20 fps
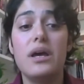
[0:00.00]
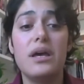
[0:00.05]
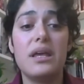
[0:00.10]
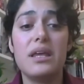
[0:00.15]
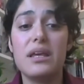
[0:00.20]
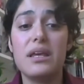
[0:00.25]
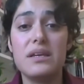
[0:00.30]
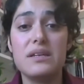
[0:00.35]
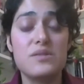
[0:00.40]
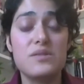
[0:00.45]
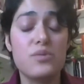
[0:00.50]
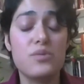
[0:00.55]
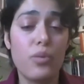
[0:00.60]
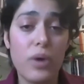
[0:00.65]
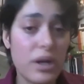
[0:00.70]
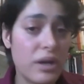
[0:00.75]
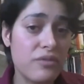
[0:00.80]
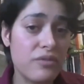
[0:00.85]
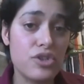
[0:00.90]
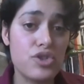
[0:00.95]
is
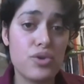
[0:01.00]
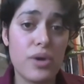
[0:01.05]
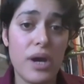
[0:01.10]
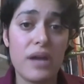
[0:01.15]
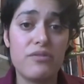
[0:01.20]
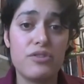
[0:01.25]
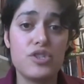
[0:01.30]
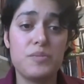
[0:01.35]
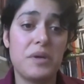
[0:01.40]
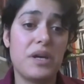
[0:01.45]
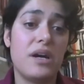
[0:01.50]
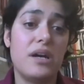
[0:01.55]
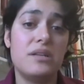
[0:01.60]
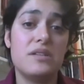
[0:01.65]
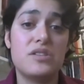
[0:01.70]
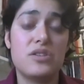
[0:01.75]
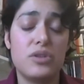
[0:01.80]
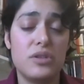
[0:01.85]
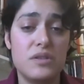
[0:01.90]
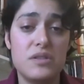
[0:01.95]
one of the drivers behind
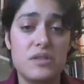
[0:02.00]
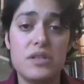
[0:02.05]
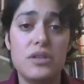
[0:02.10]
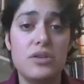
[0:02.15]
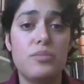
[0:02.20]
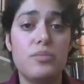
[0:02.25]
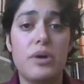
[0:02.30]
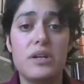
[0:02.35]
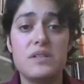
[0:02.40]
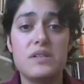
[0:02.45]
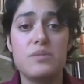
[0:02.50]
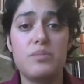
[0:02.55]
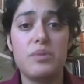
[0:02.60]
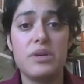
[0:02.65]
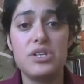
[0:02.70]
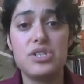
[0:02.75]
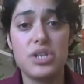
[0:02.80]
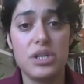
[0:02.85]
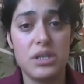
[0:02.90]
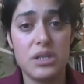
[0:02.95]
its continued
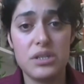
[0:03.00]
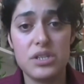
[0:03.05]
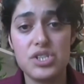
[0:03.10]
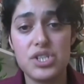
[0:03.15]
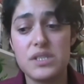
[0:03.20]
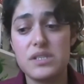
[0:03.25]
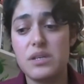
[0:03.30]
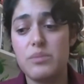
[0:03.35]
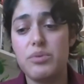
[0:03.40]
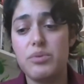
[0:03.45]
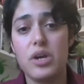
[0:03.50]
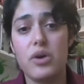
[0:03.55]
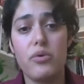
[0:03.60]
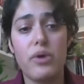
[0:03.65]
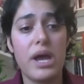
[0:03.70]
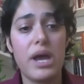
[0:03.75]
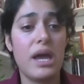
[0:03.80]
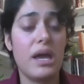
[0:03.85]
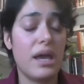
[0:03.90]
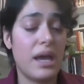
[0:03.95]
participation in the
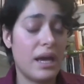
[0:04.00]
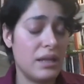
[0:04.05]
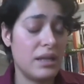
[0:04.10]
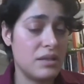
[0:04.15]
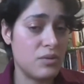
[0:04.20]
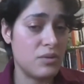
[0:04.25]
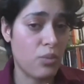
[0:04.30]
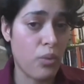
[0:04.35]
JCPOA and